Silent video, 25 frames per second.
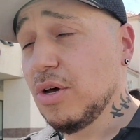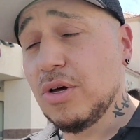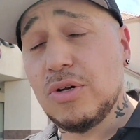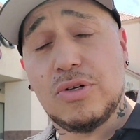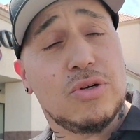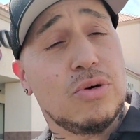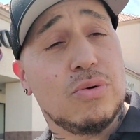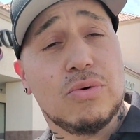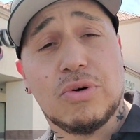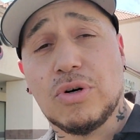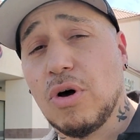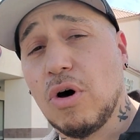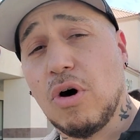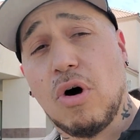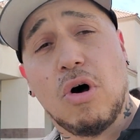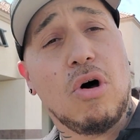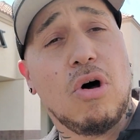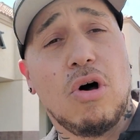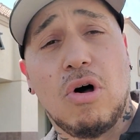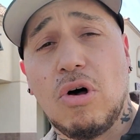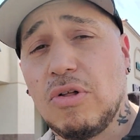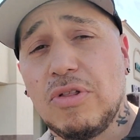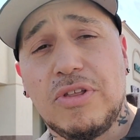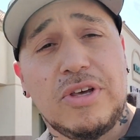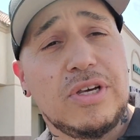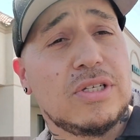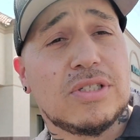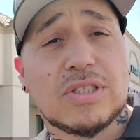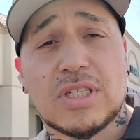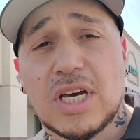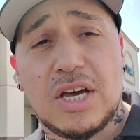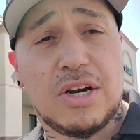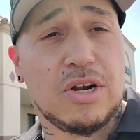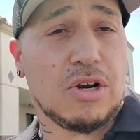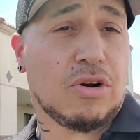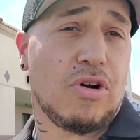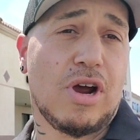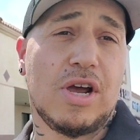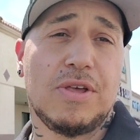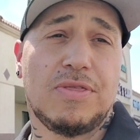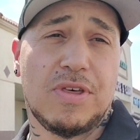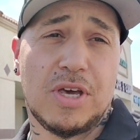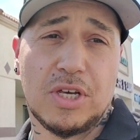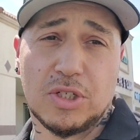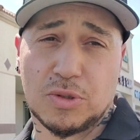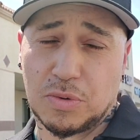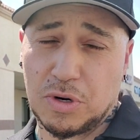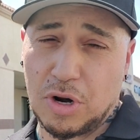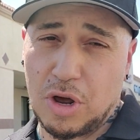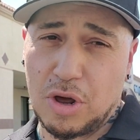doing all these kind of great
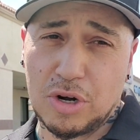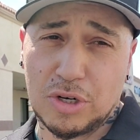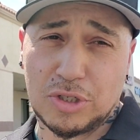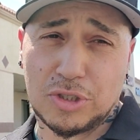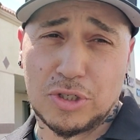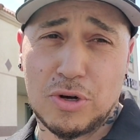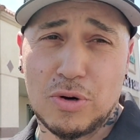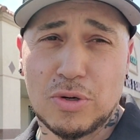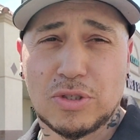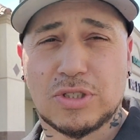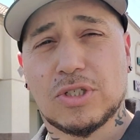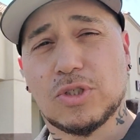things with artichokes,